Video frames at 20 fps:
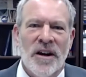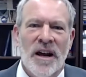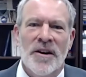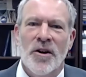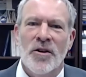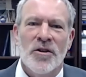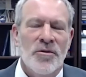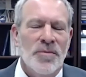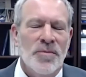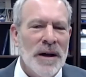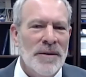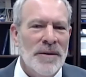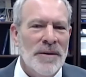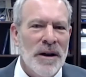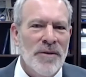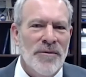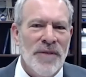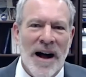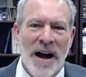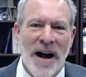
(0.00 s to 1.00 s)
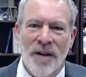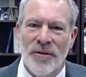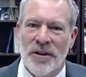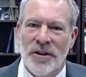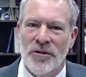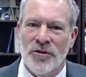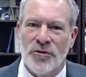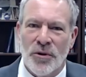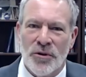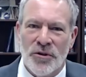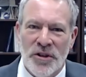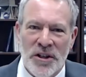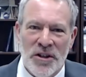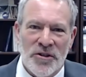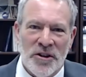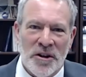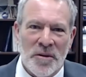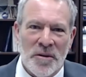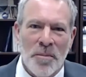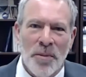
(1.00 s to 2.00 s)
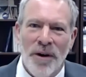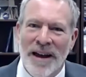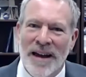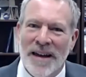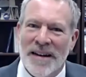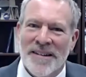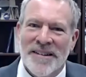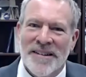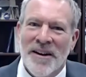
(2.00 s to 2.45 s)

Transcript: I know you've been involved in strategic planning.